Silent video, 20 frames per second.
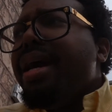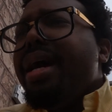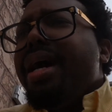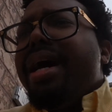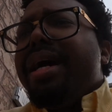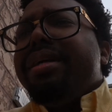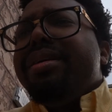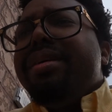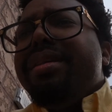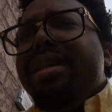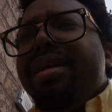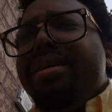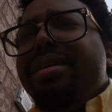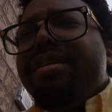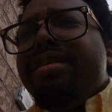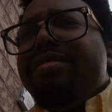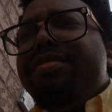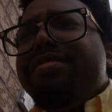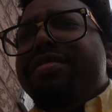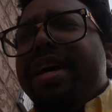
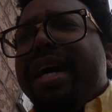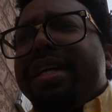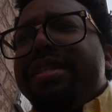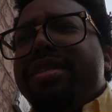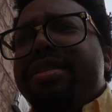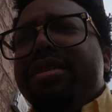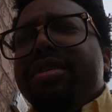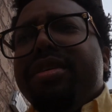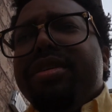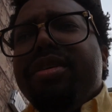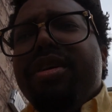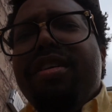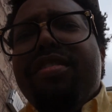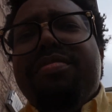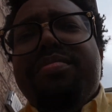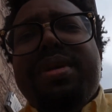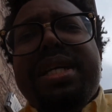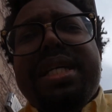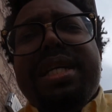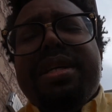Another factor of
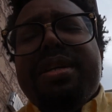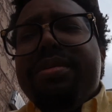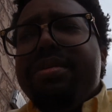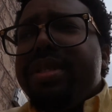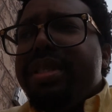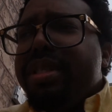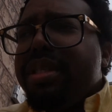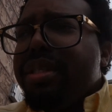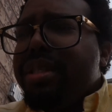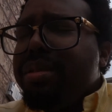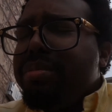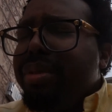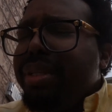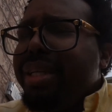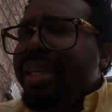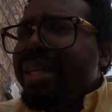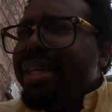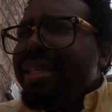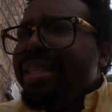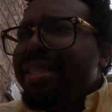being irresistible
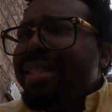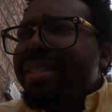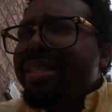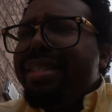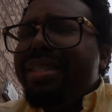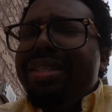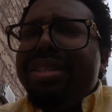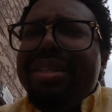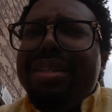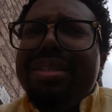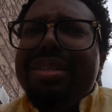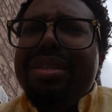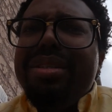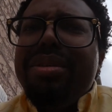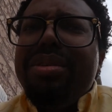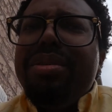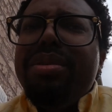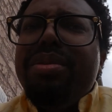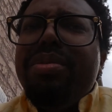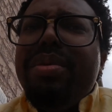is just
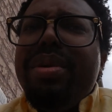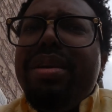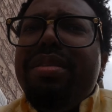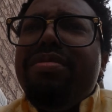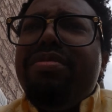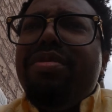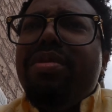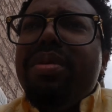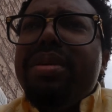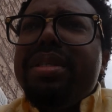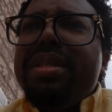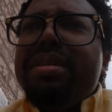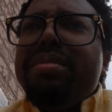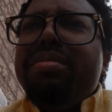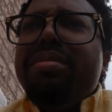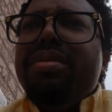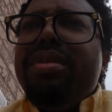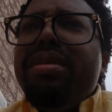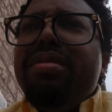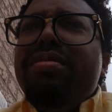to reinforce
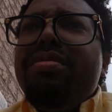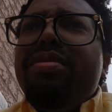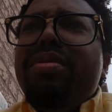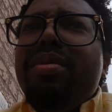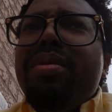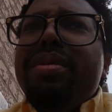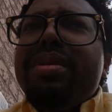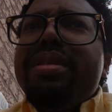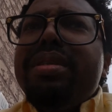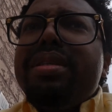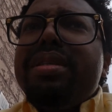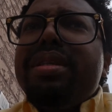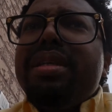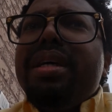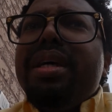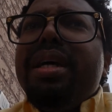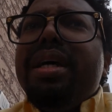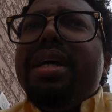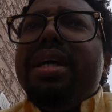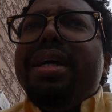him. Reinforce
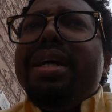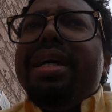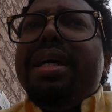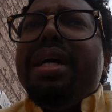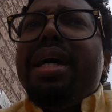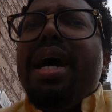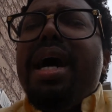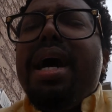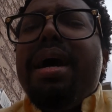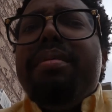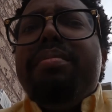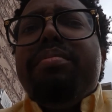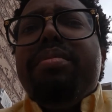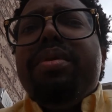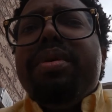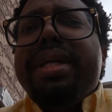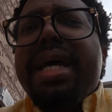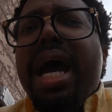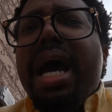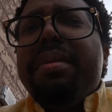
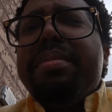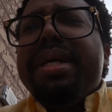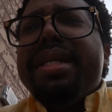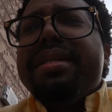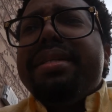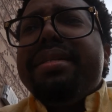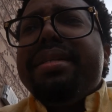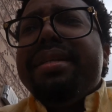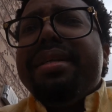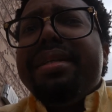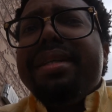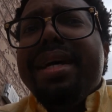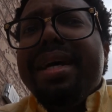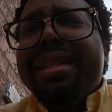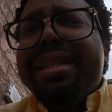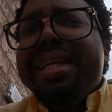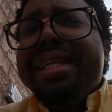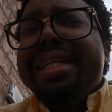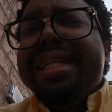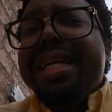good habits.
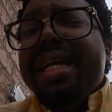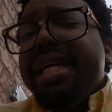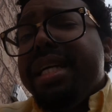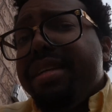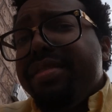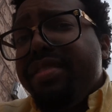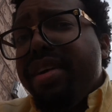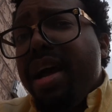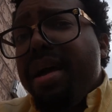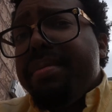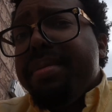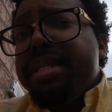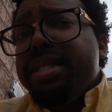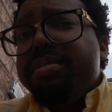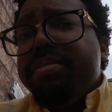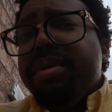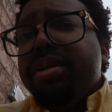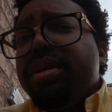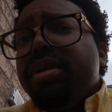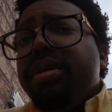Not the negative
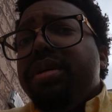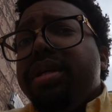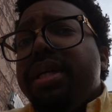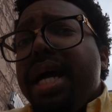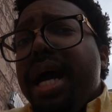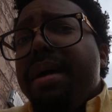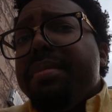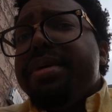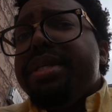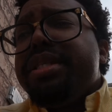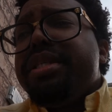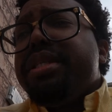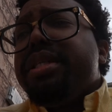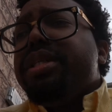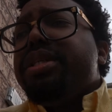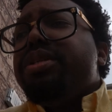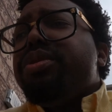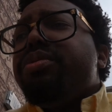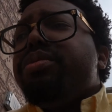habits, but the good habits. You need to